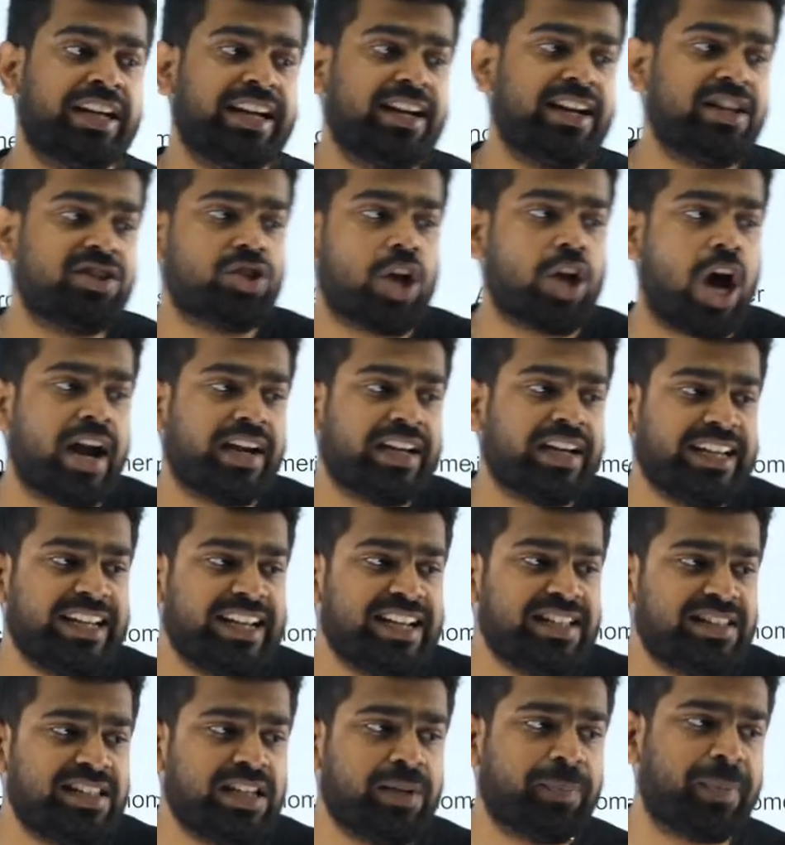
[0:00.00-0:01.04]
It is not
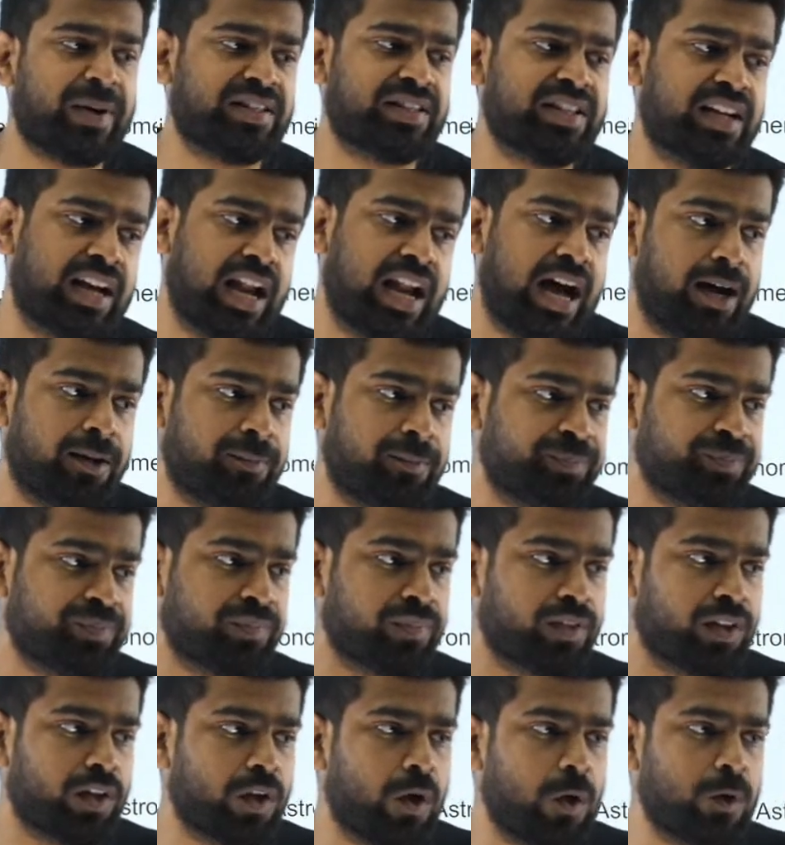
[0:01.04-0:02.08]
easy, pasangla.
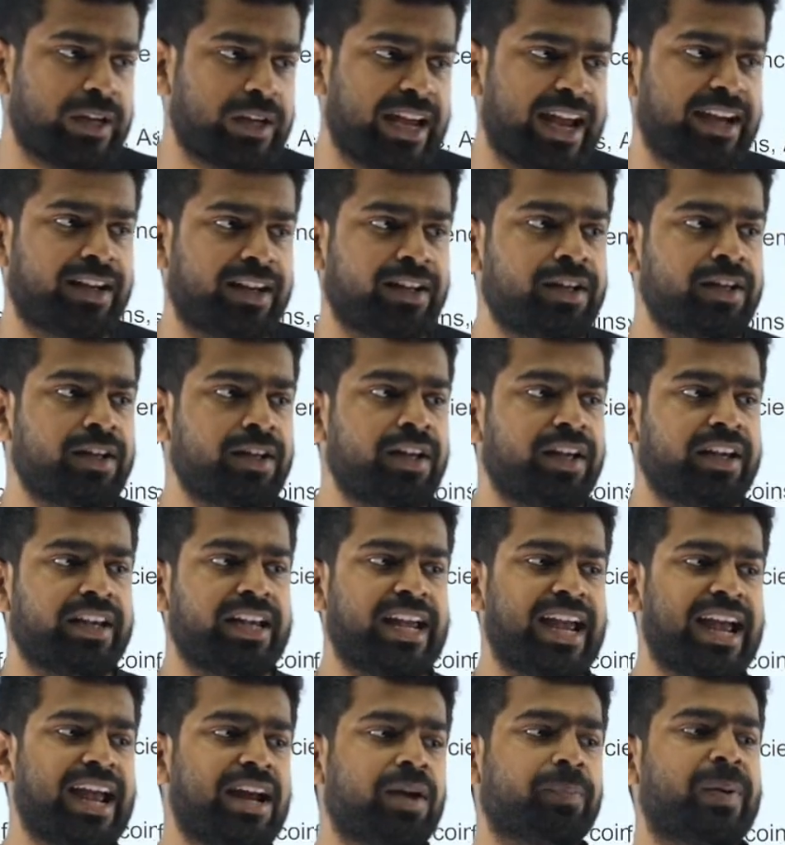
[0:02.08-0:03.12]
Okay.
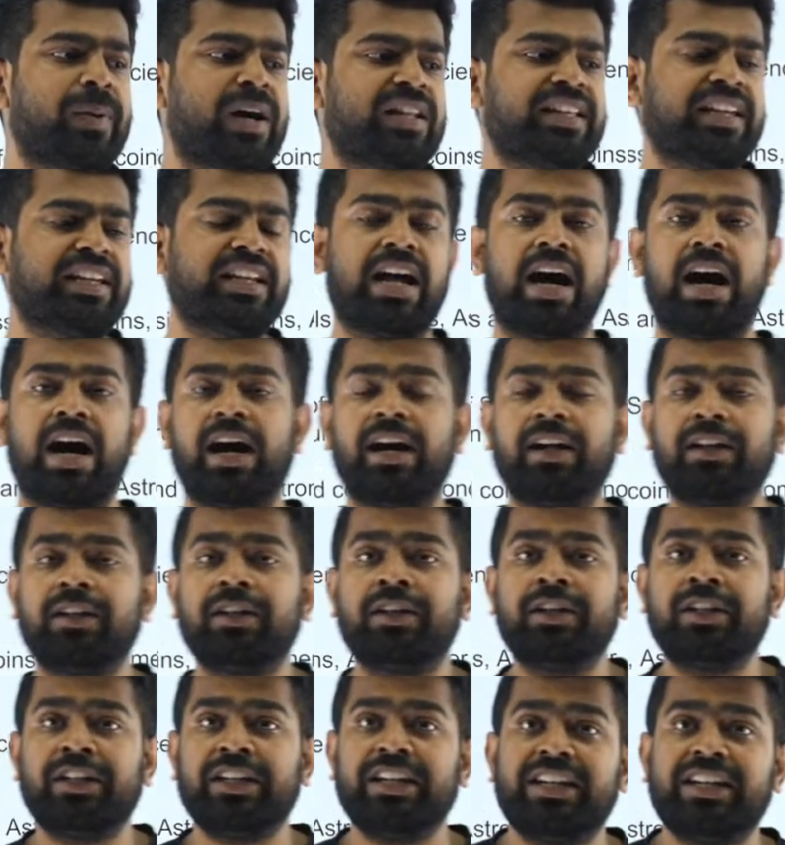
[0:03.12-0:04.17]
Yen pathina,
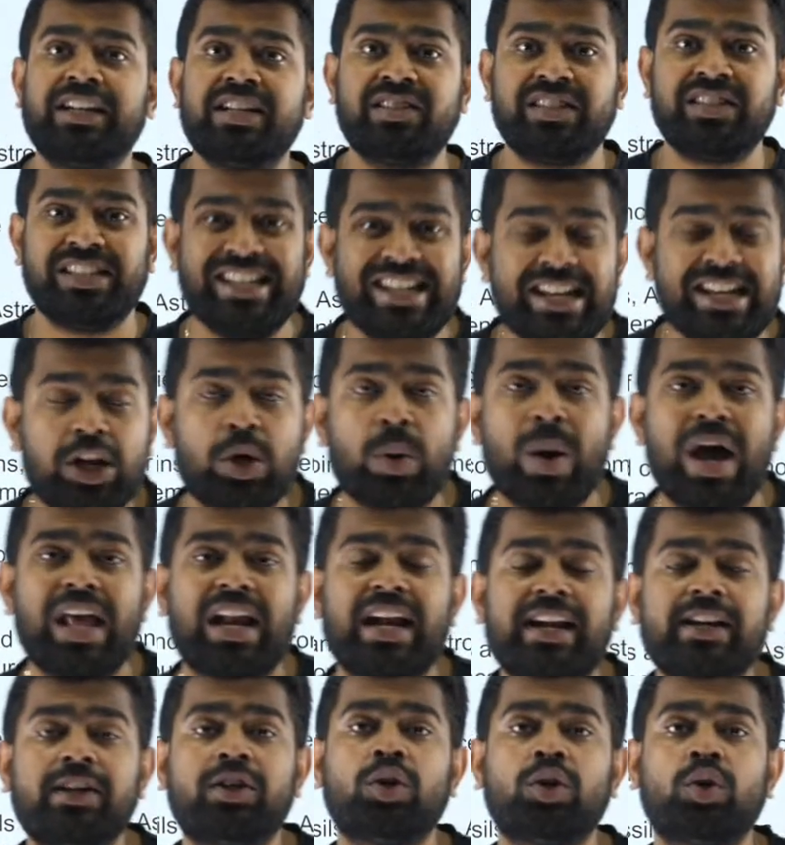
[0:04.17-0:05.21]
it is
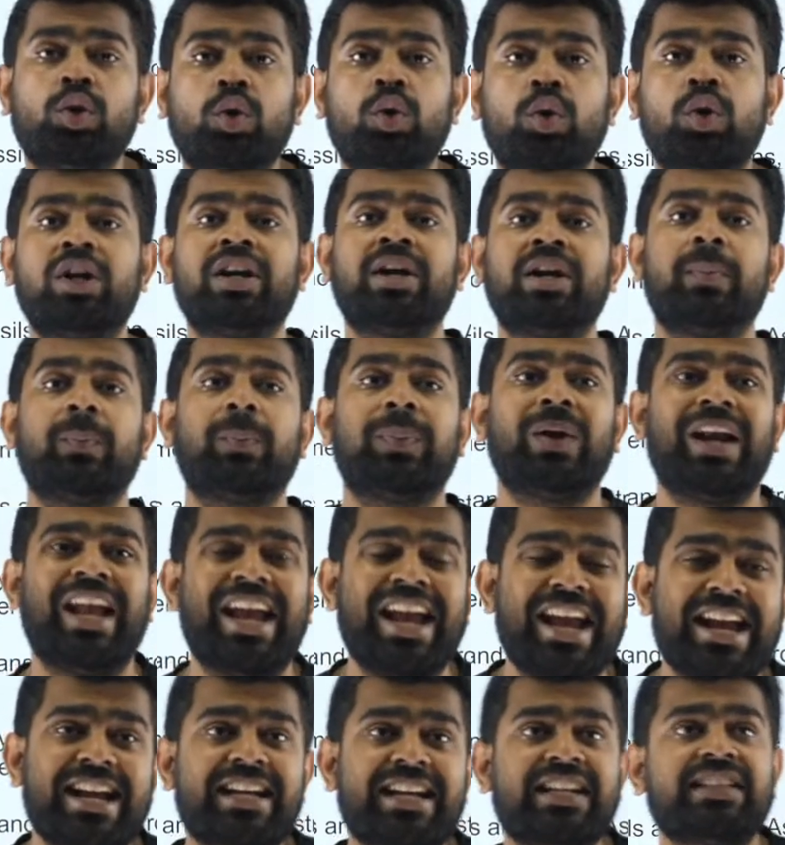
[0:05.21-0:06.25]
equivalent to
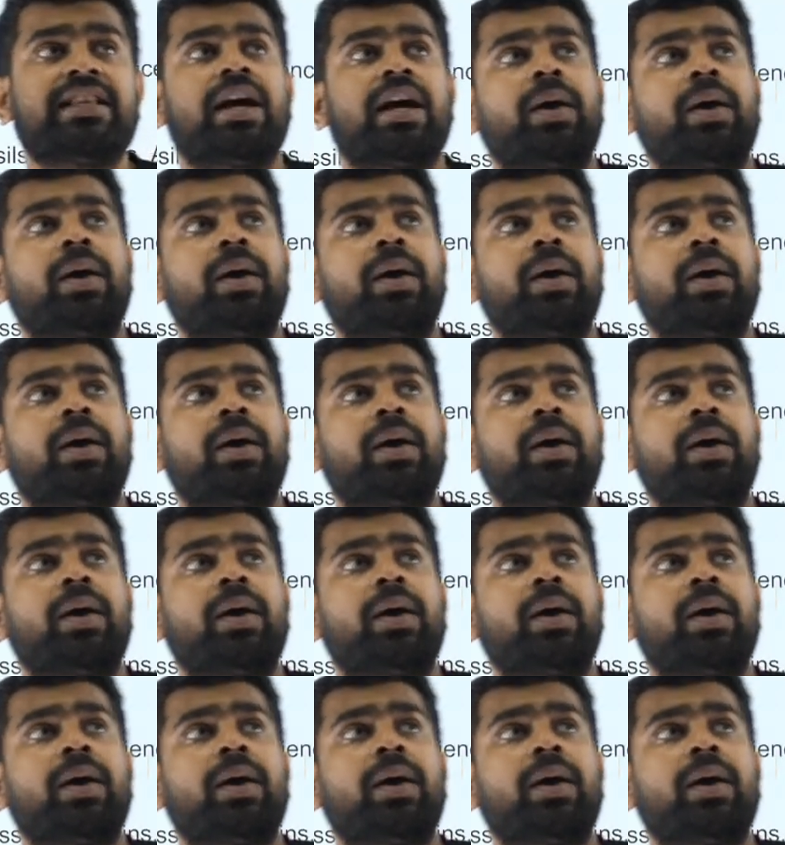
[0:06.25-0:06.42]
playing in